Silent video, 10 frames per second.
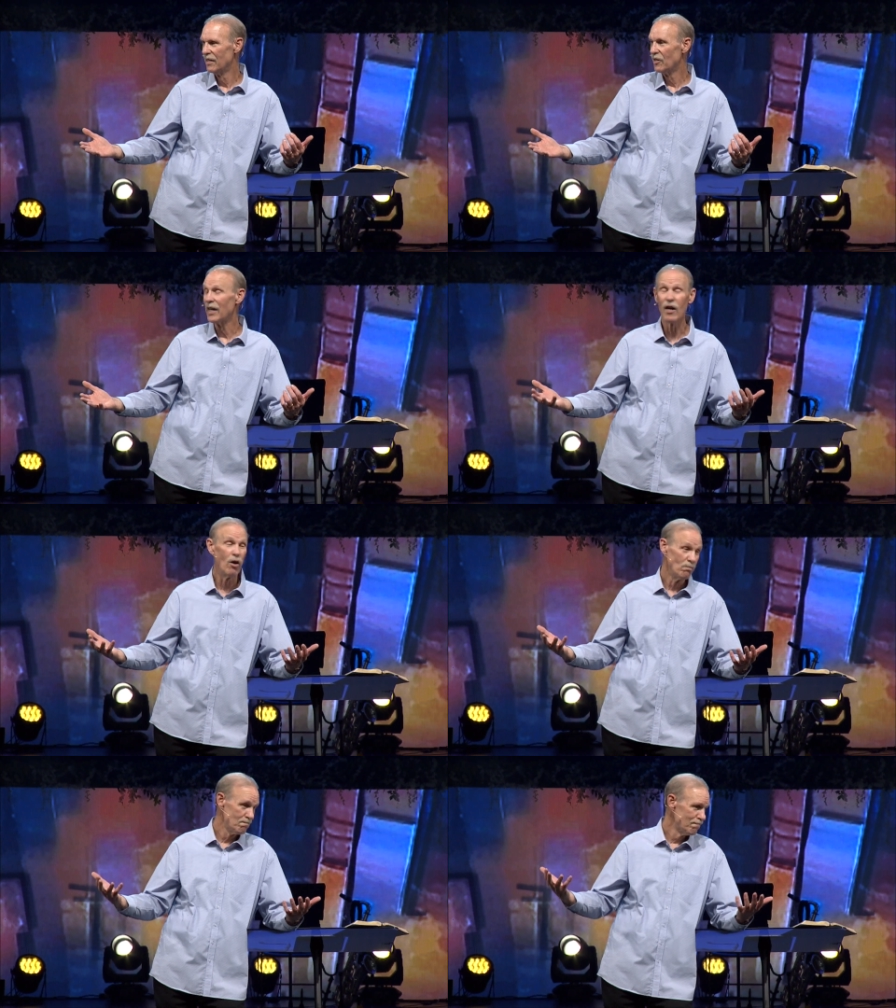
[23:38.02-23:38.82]
You get
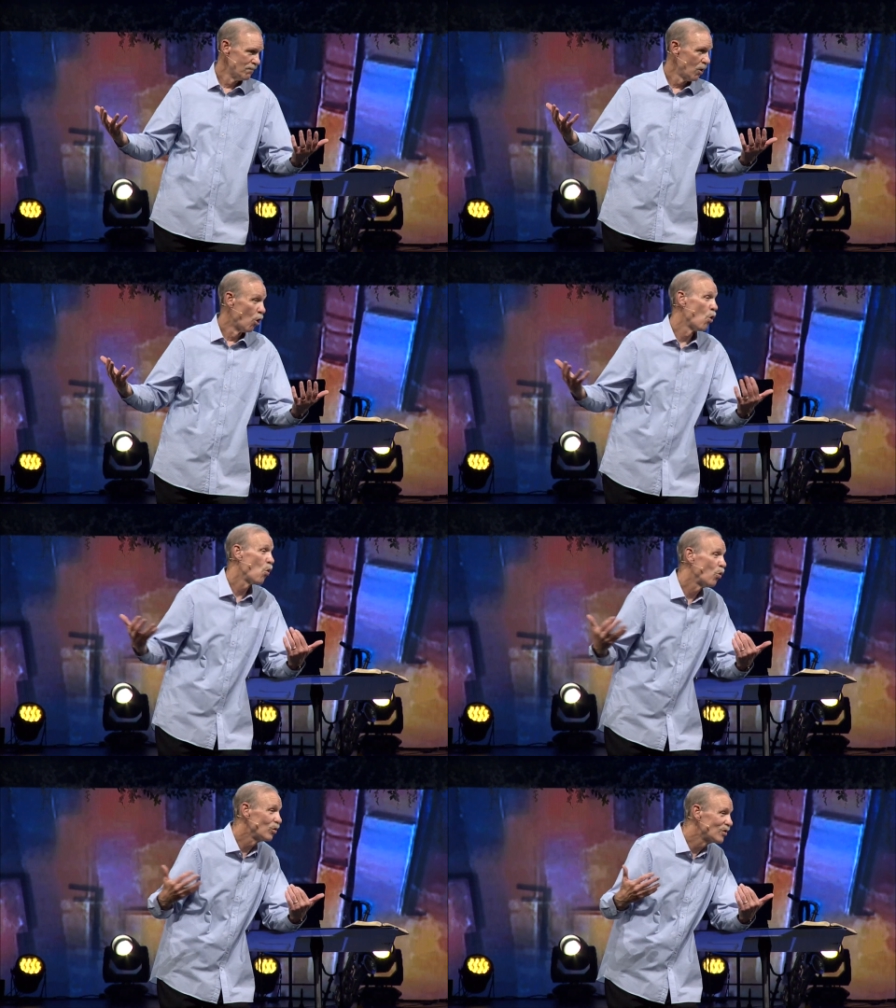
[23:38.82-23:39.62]

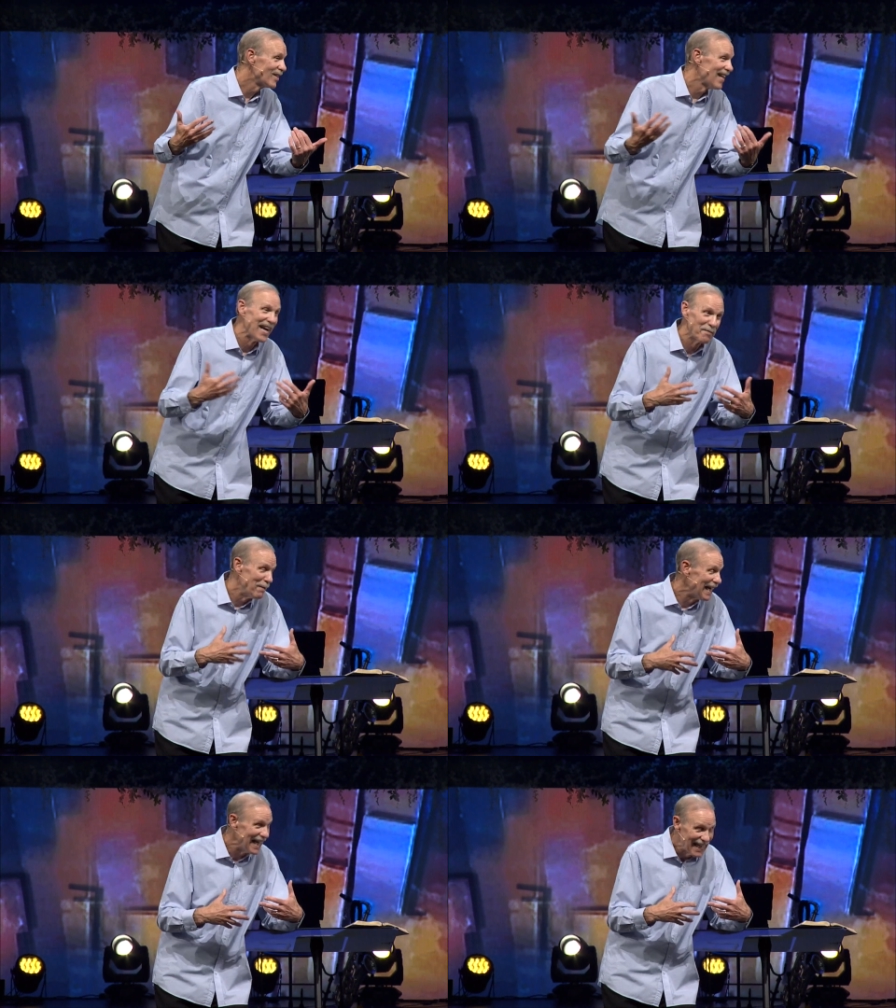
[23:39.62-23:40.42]
old like me.